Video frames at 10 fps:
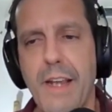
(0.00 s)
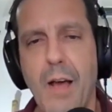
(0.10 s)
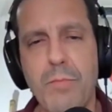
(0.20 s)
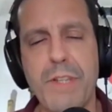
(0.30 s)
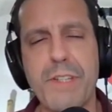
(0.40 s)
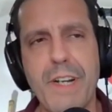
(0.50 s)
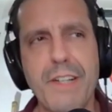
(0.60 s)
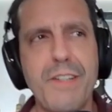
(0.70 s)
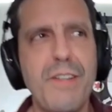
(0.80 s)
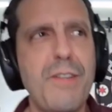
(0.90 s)
I'm listening
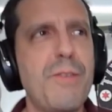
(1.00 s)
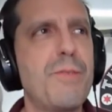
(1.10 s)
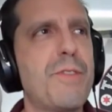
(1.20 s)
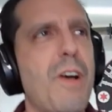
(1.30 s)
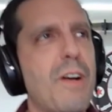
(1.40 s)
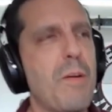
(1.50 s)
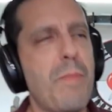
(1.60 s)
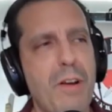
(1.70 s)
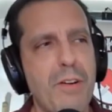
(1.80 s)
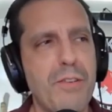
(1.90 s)
to you talk
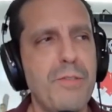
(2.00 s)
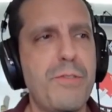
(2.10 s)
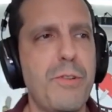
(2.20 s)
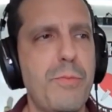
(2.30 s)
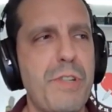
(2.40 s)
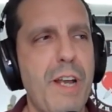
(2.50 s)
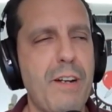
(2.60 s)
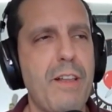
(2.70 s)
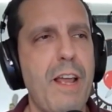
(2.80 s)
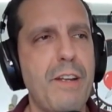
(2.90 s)
about your YouTube
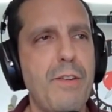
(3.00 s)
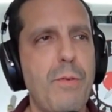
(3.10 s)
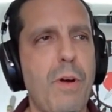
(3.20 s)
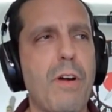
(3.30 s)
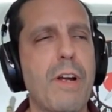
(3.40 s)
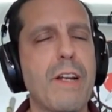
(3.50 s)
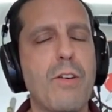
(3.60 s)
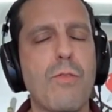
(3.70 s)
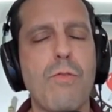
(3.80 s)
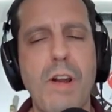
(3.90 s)
channel, and you are
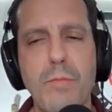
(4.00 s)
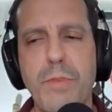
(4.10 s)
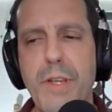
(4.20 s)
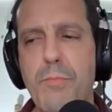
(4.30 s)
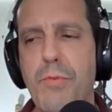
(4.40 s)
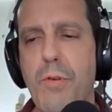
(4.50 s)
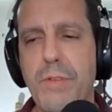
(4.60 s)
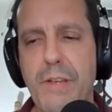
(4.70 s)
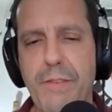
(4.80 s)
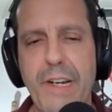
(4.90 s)
incredibly
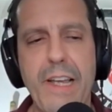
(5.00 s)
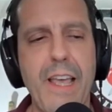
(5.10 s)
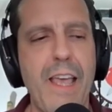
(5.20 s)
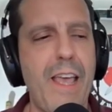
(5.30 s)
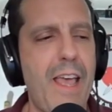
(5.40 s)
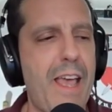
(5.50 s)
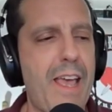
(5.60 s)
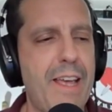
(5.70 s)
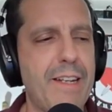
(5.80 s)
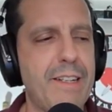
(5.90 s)
prolific.
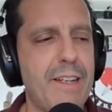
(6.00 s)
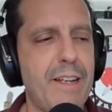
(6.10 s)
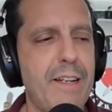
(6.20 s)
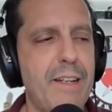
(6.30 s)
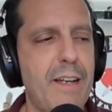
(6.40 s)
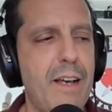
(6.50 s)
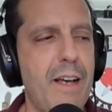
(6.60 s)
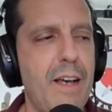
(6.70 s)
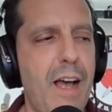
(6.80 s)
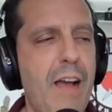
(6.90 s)
And uh,
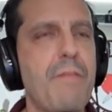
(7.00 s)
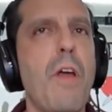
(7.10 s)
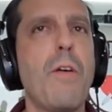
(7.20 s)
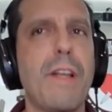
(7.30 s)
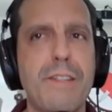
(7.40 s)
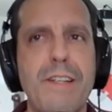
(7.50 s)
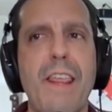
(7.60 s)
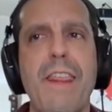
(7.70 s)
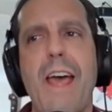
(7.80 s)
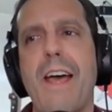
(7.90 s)
I've noticed
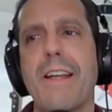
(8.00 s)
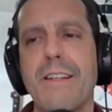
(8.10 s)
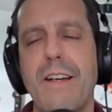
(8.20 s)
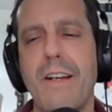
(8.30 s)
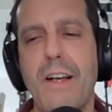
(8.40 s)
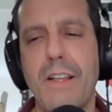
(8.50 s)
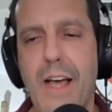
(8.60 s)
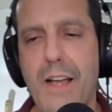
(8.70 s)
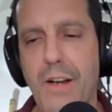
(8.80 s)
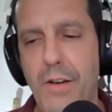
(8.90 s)
that uh, a
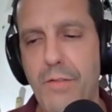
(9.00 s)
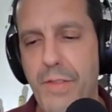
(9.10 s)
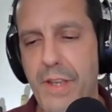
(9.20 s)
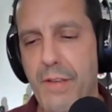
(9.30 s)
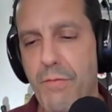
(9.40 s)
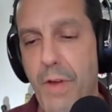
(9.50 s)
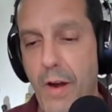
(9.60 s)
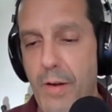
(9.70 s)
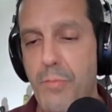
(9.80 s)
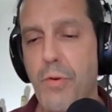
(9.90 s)
lot of the
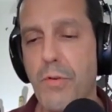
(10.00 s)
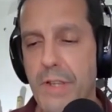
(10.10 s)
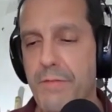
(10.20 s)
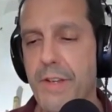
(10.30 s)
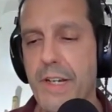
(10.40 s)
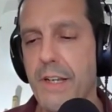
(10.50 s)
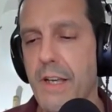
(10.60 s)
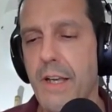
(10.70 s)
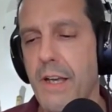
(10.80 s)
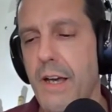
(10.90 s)
very prolific,
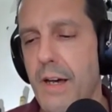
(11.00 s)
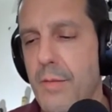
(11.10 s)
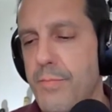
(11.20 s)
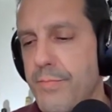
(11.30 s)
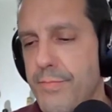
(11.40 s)
um,